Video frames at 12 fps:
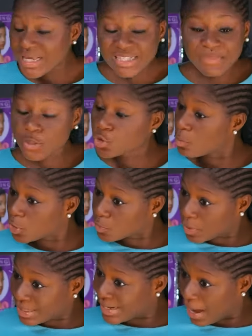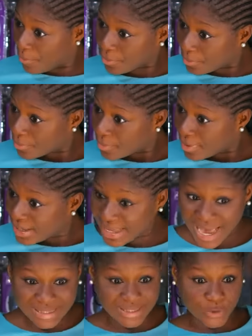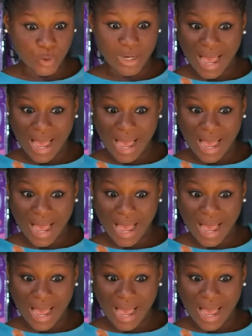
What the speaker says: He has made so much money now. He has his own